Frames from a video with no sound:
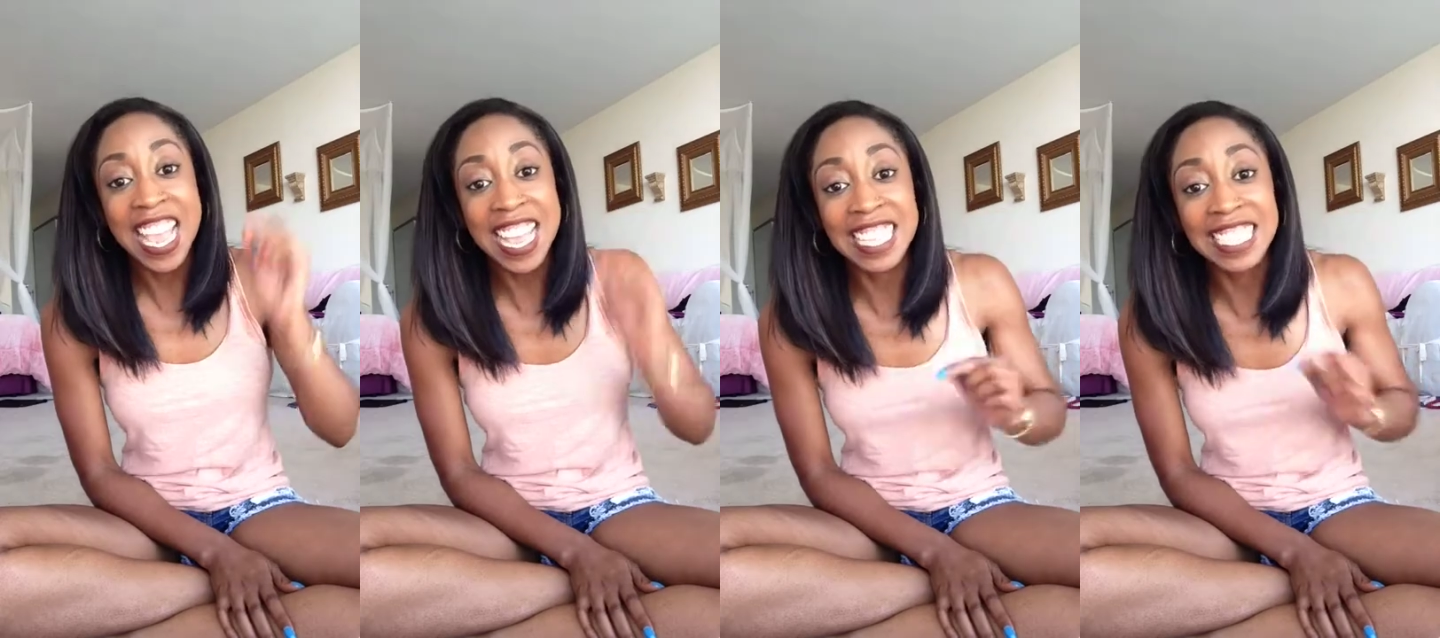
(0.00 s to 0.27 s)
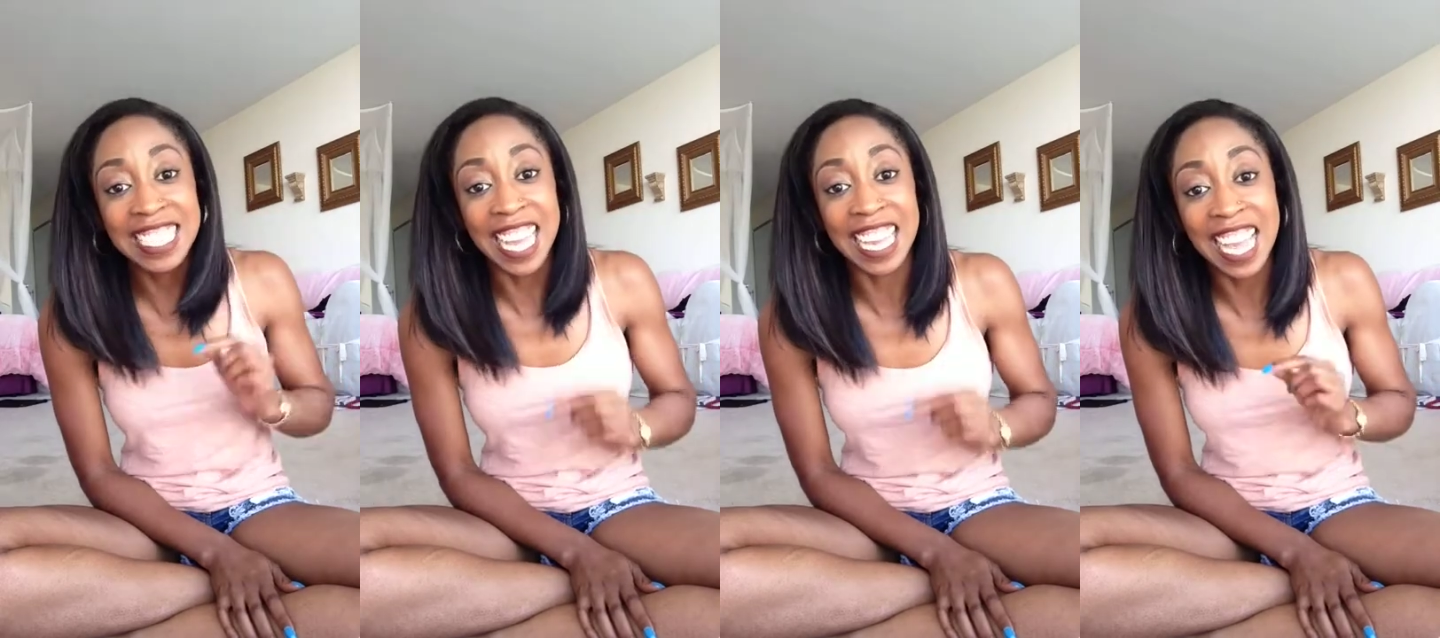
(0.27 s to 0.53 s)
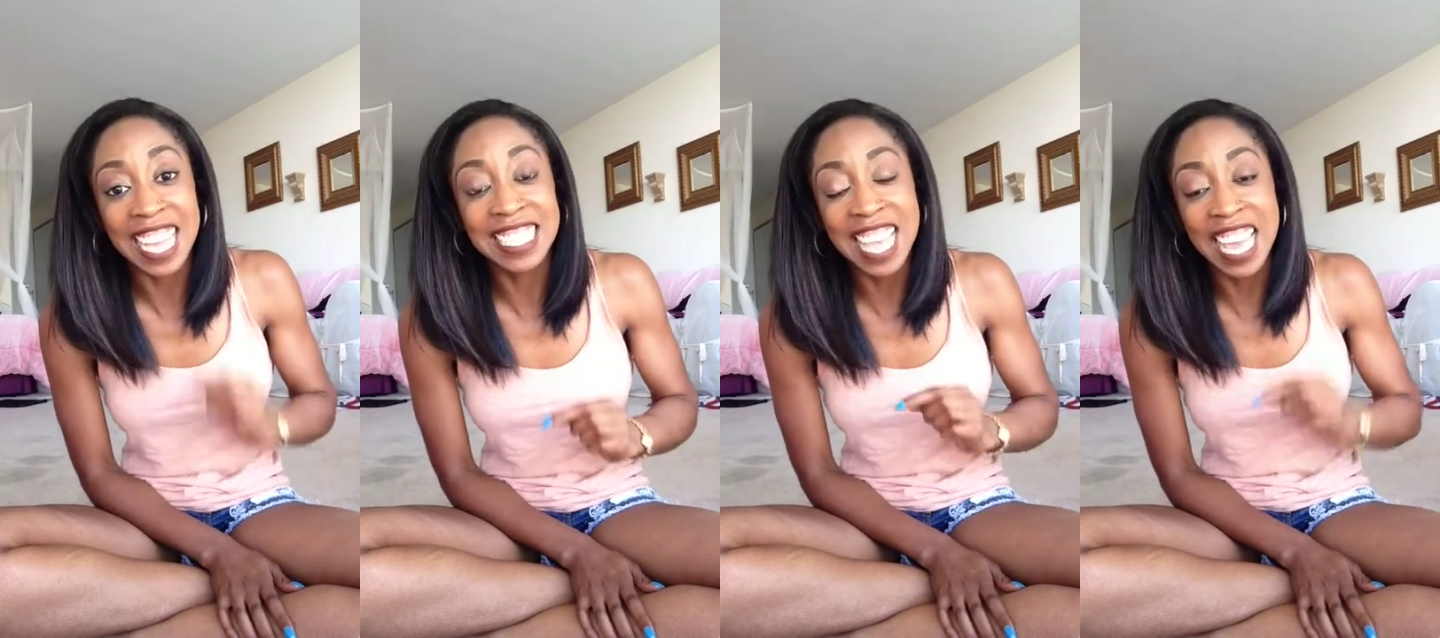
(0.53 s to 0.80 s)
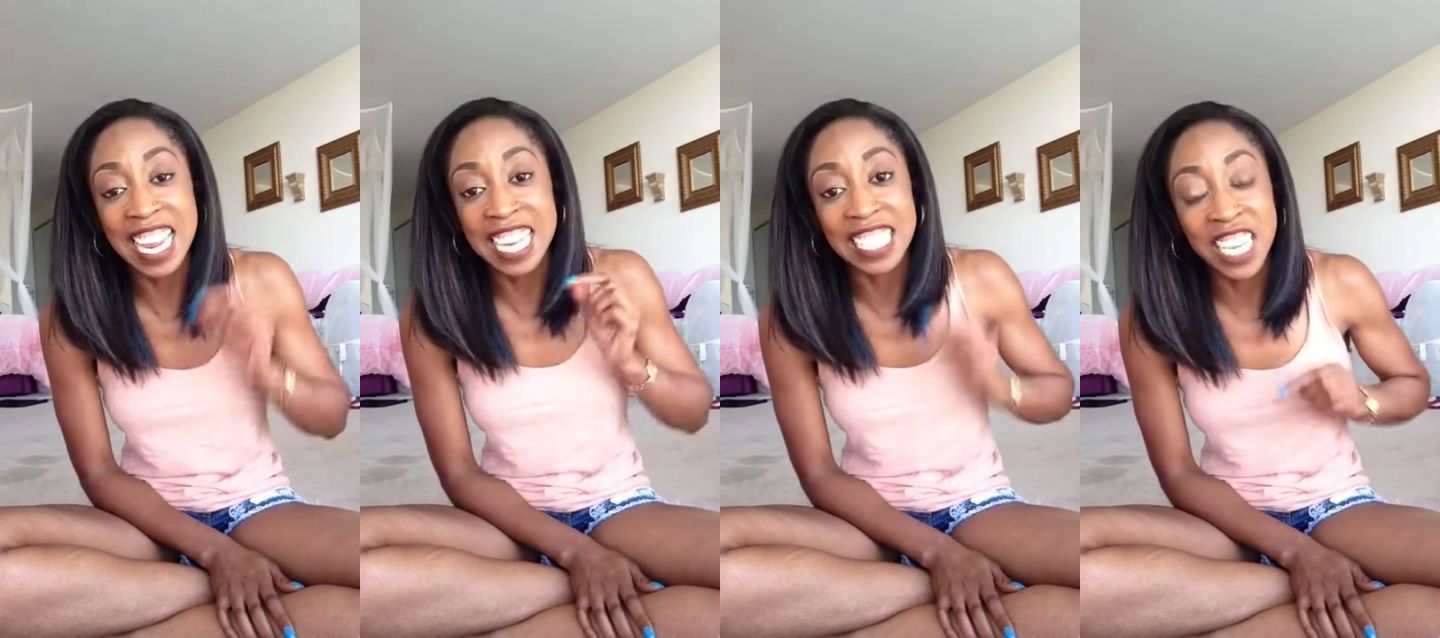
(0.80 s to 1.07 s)
It, like I
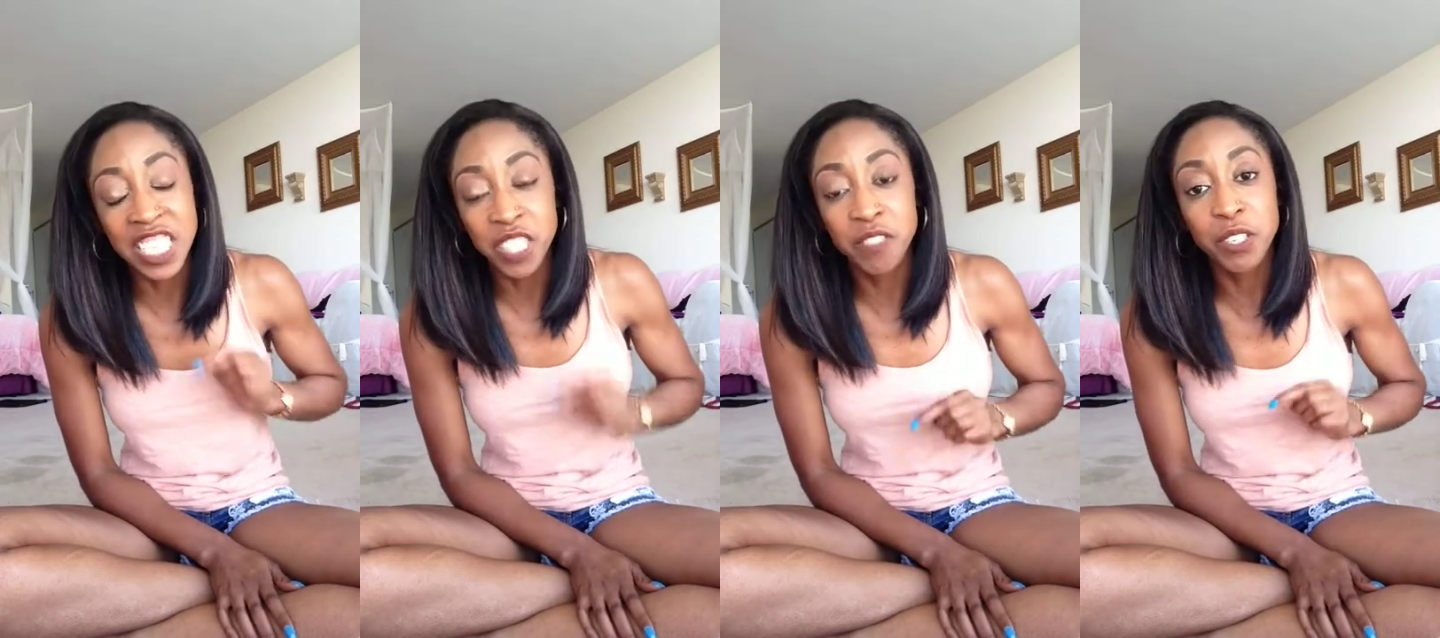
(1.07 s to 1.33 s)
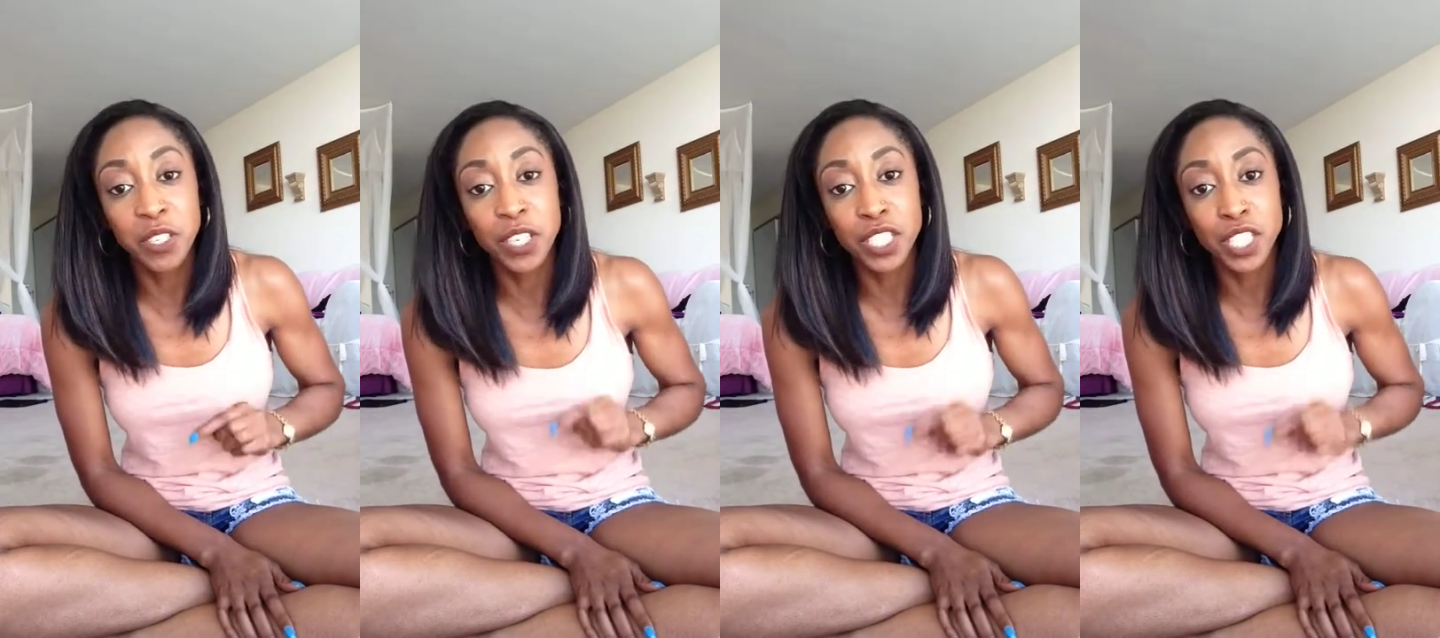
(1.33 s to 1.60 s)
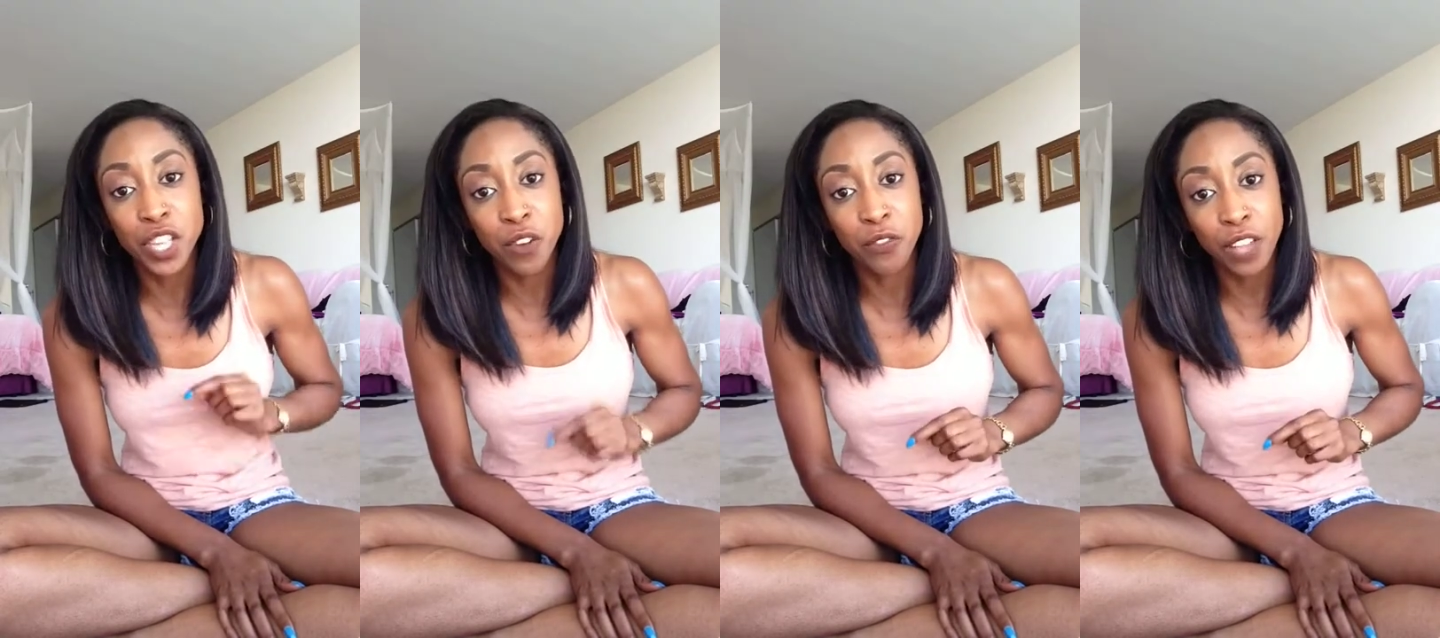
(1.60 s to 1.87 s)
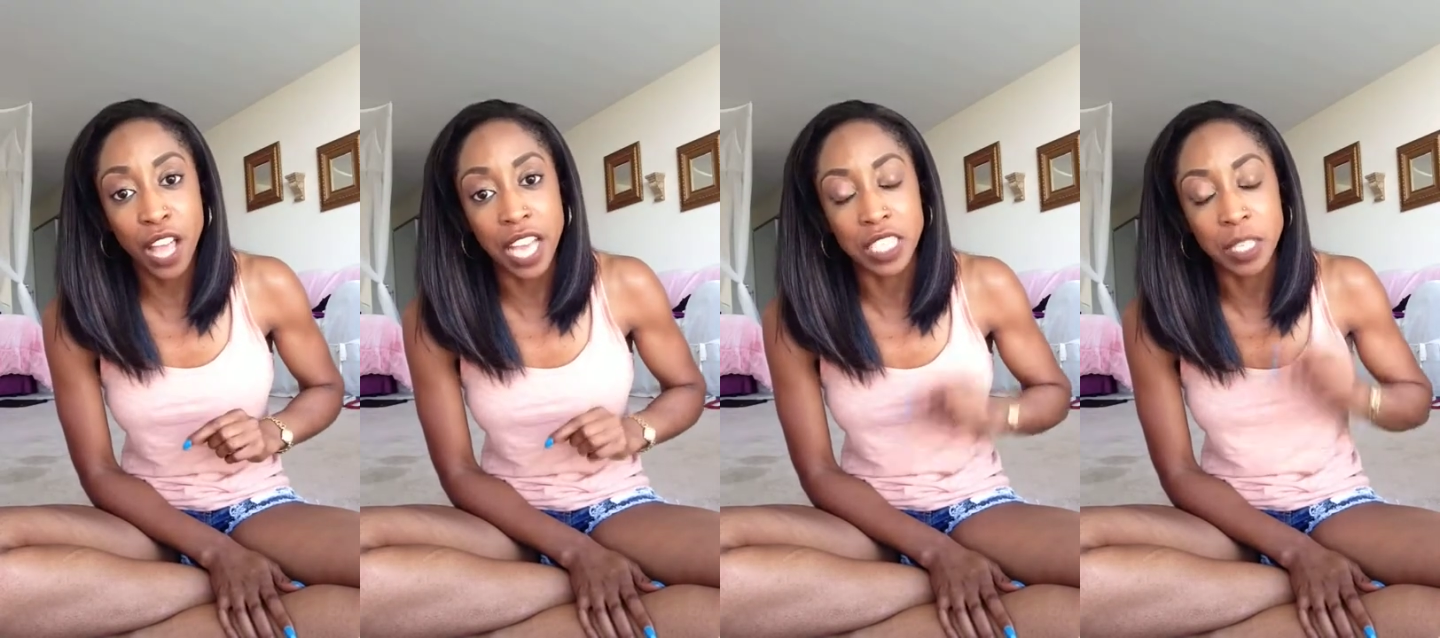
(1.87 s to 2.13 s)
said, it doesn't feel good to your
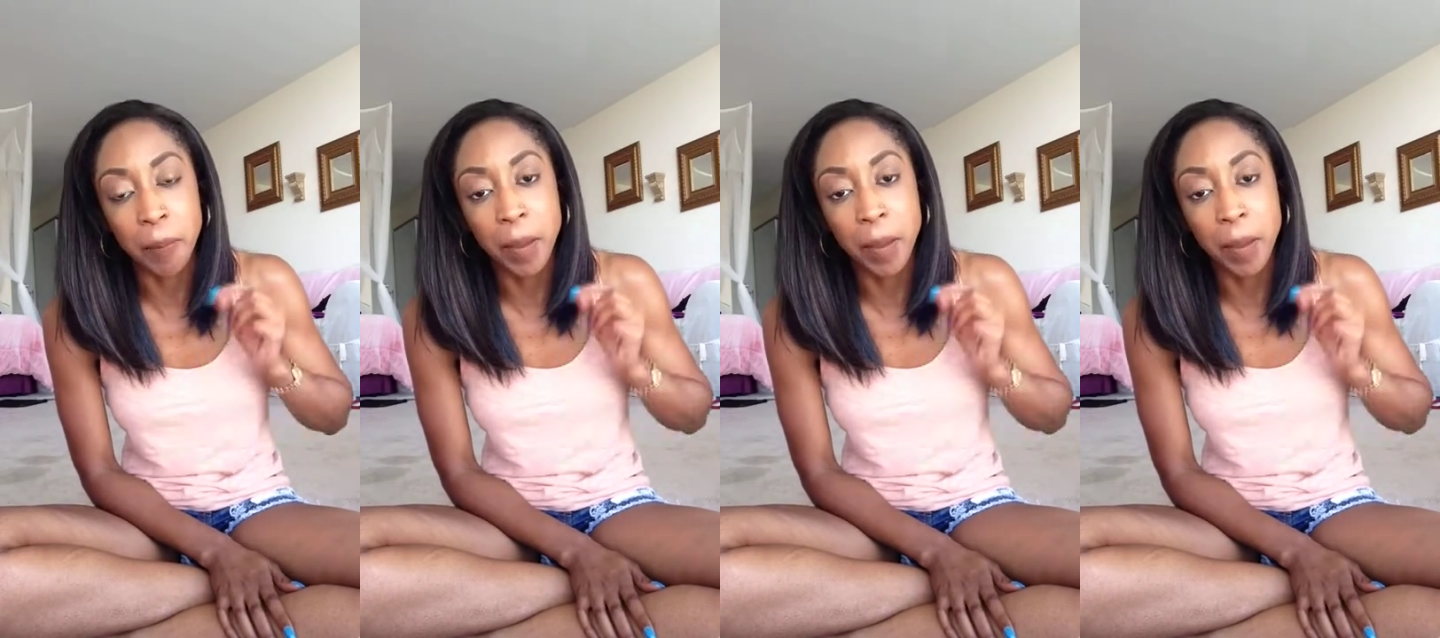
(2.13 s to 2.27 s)
flesh,